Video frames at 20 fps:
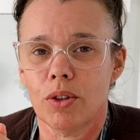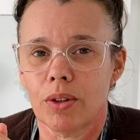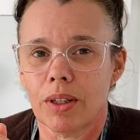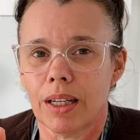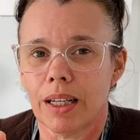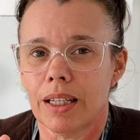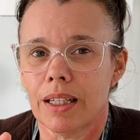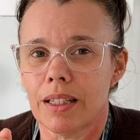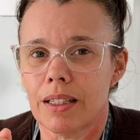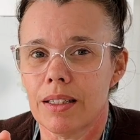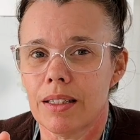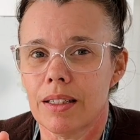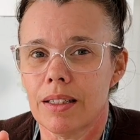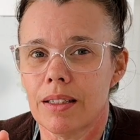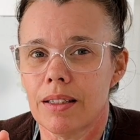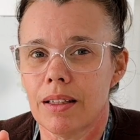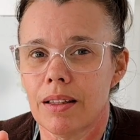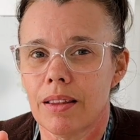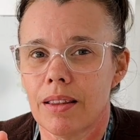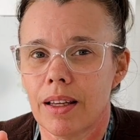your cakes
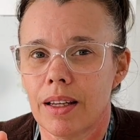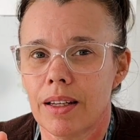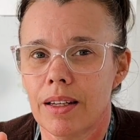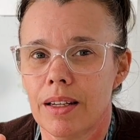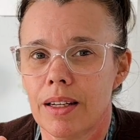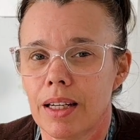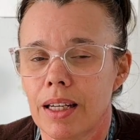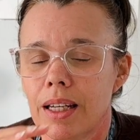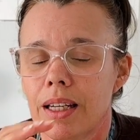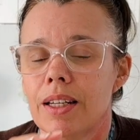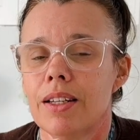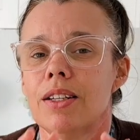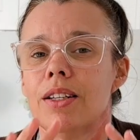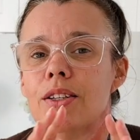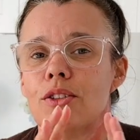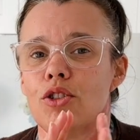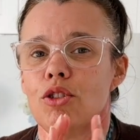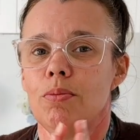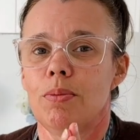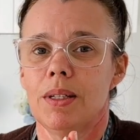is that they need
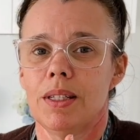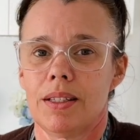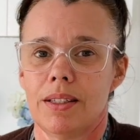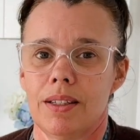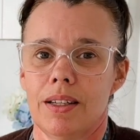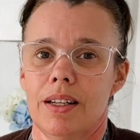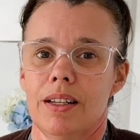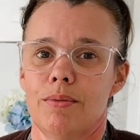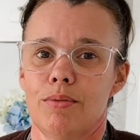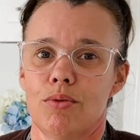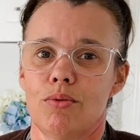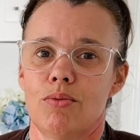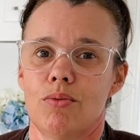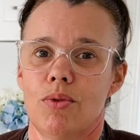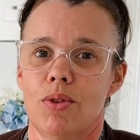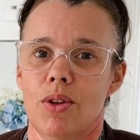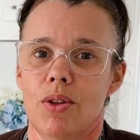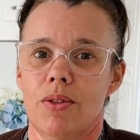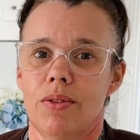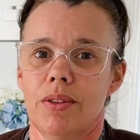to be stable.
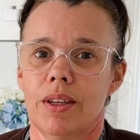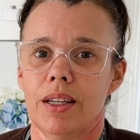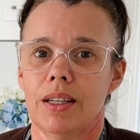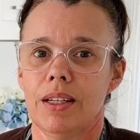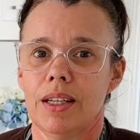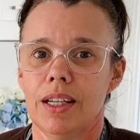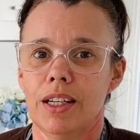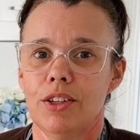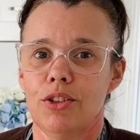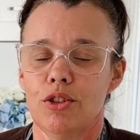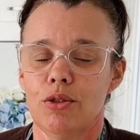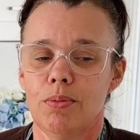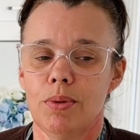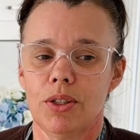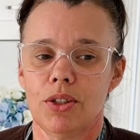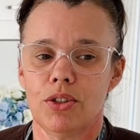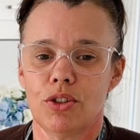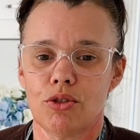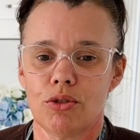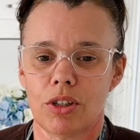They need to
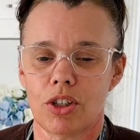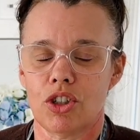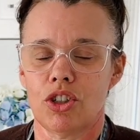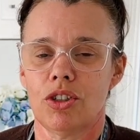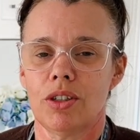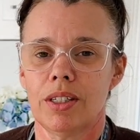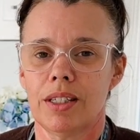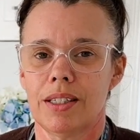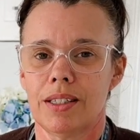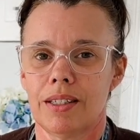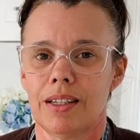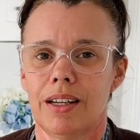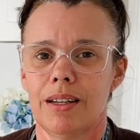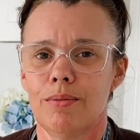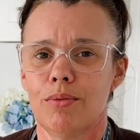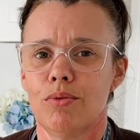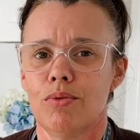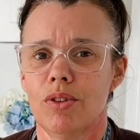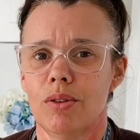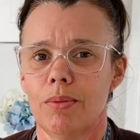be structurally
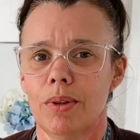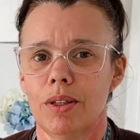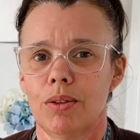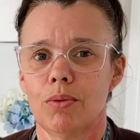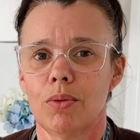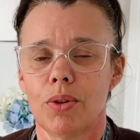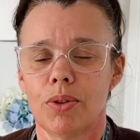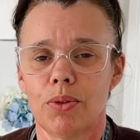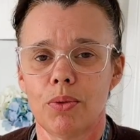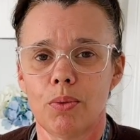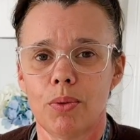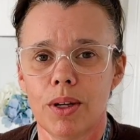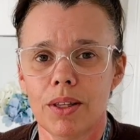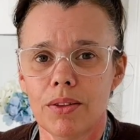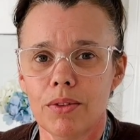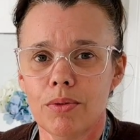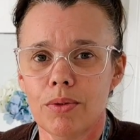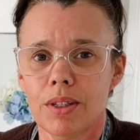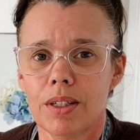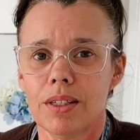stable no matter what the
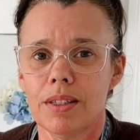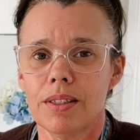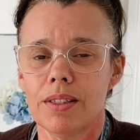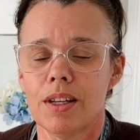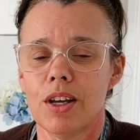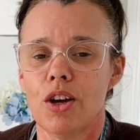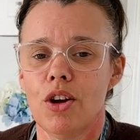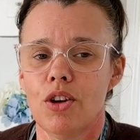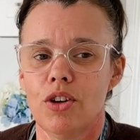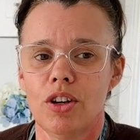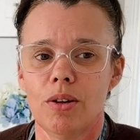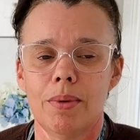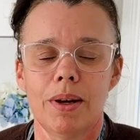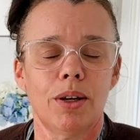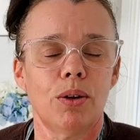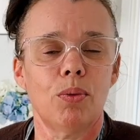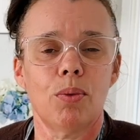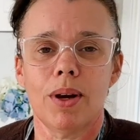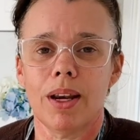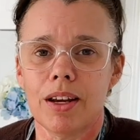weather is, no
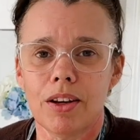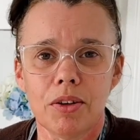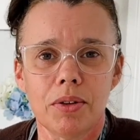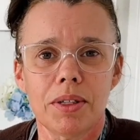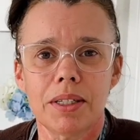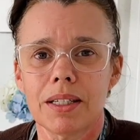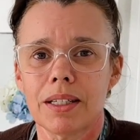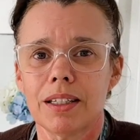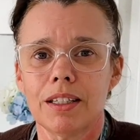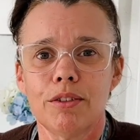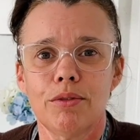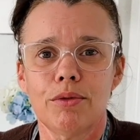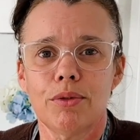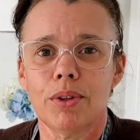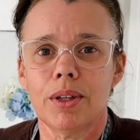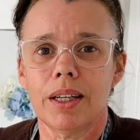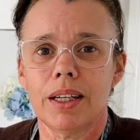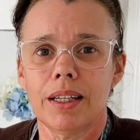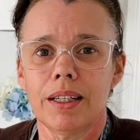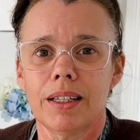matter where you're
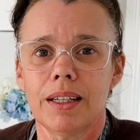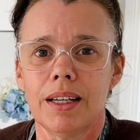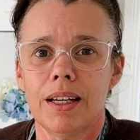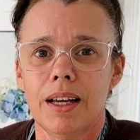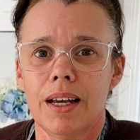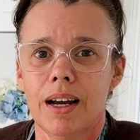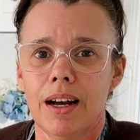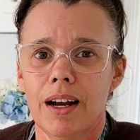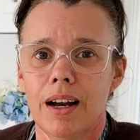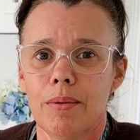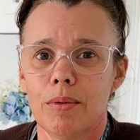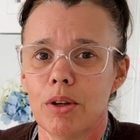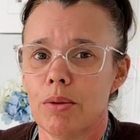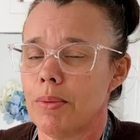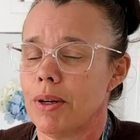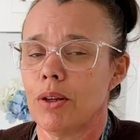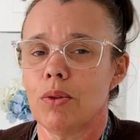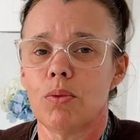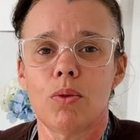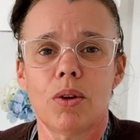delivering, no
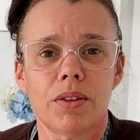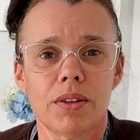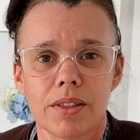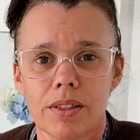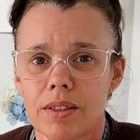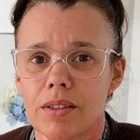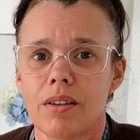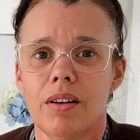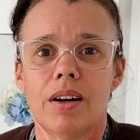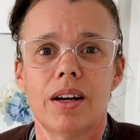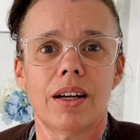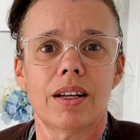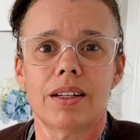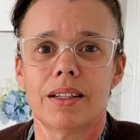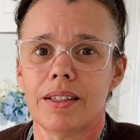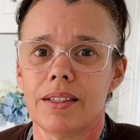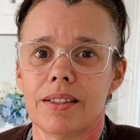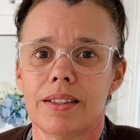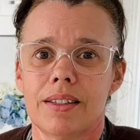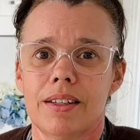matter what the style
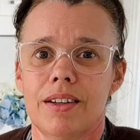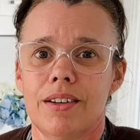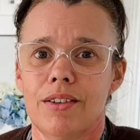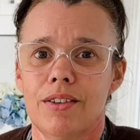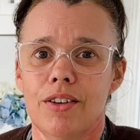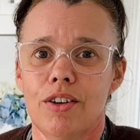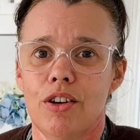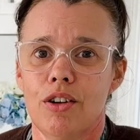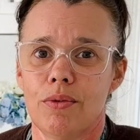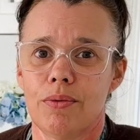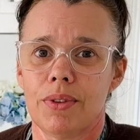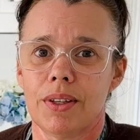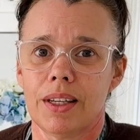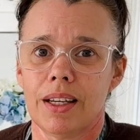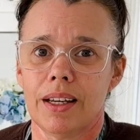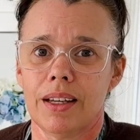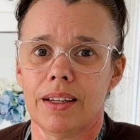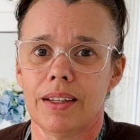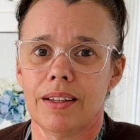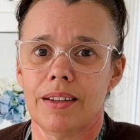is of the
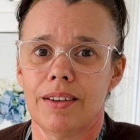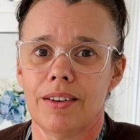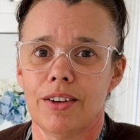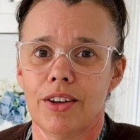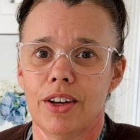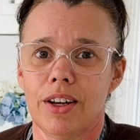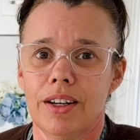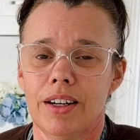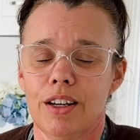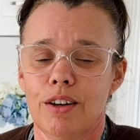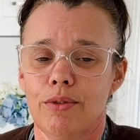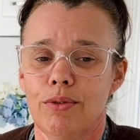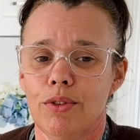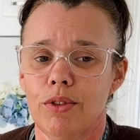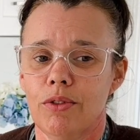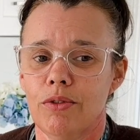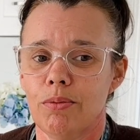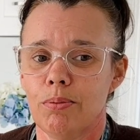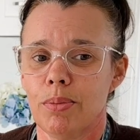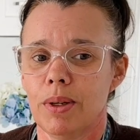cake. And if
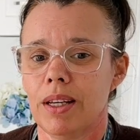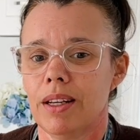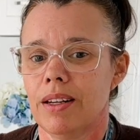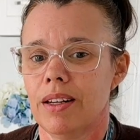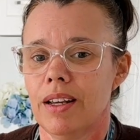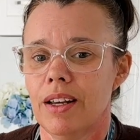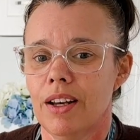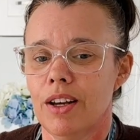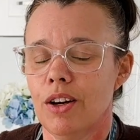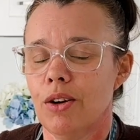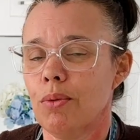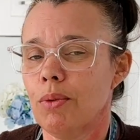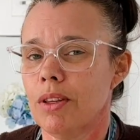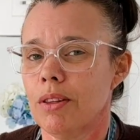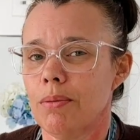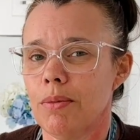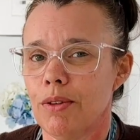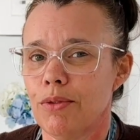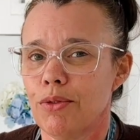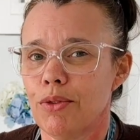you've been
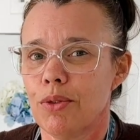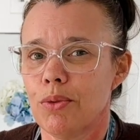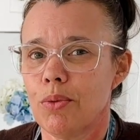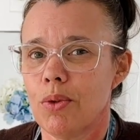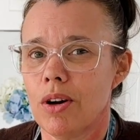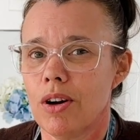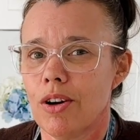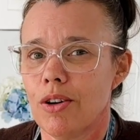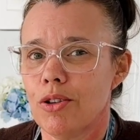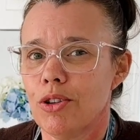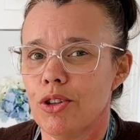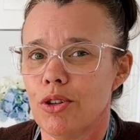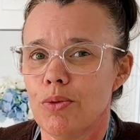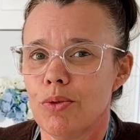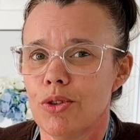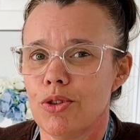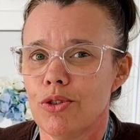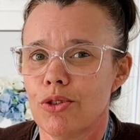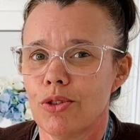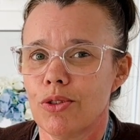with me for a while, you
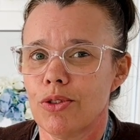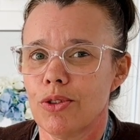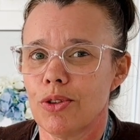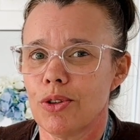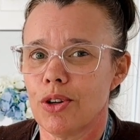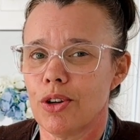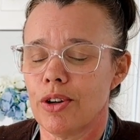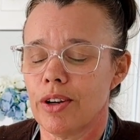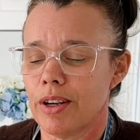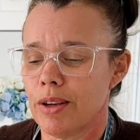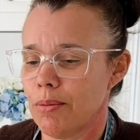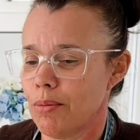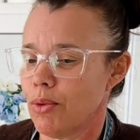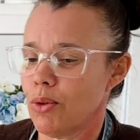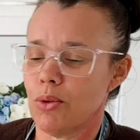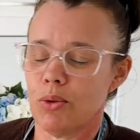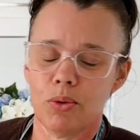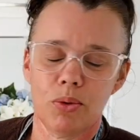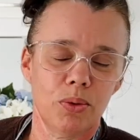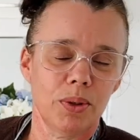would know that I am
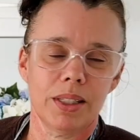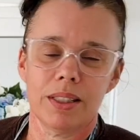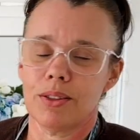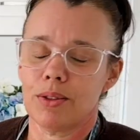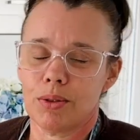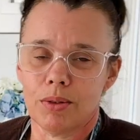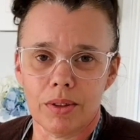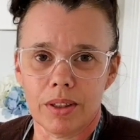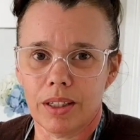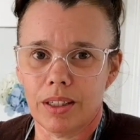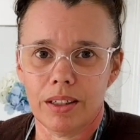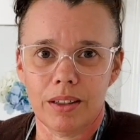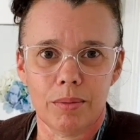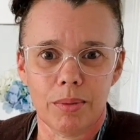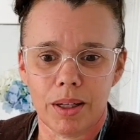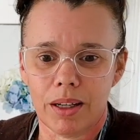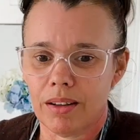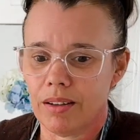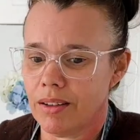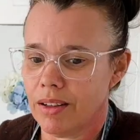always talking
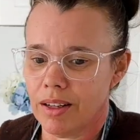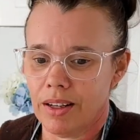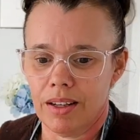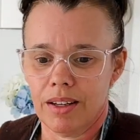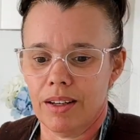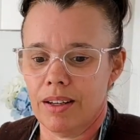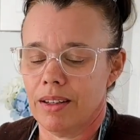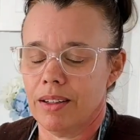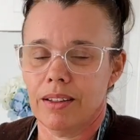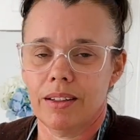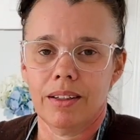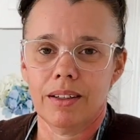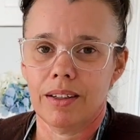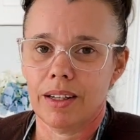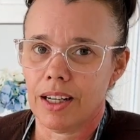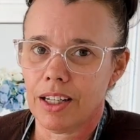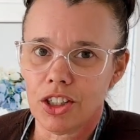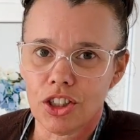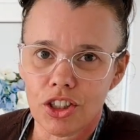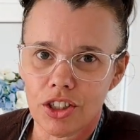about
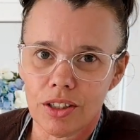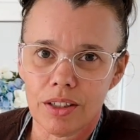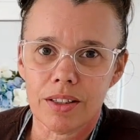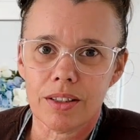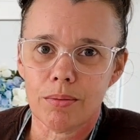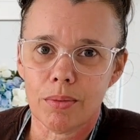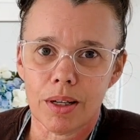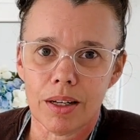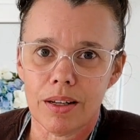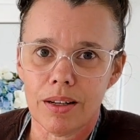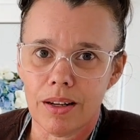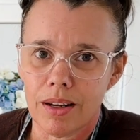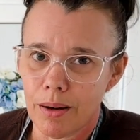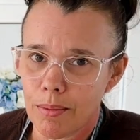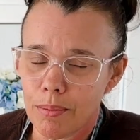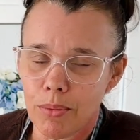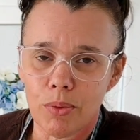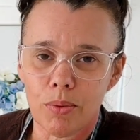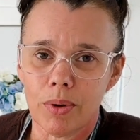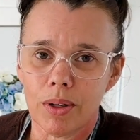ganache is my
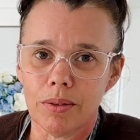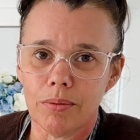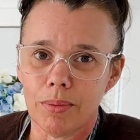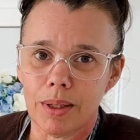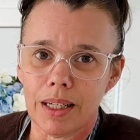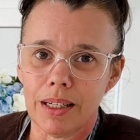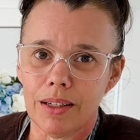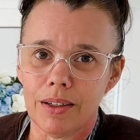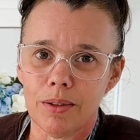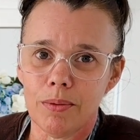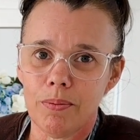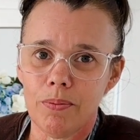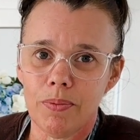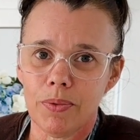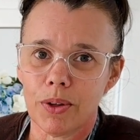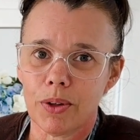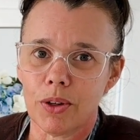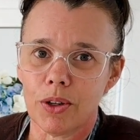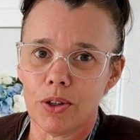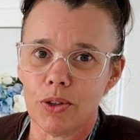#1 medium
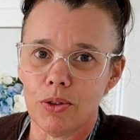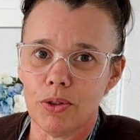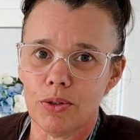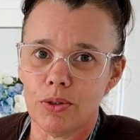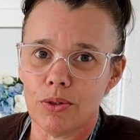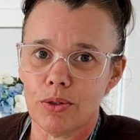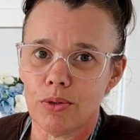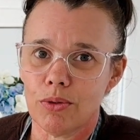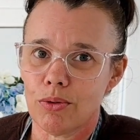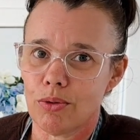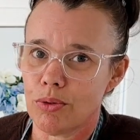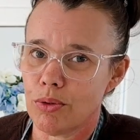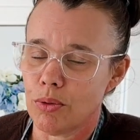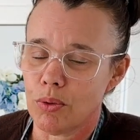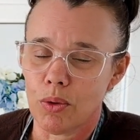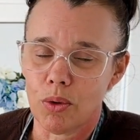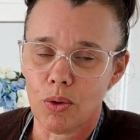that I use through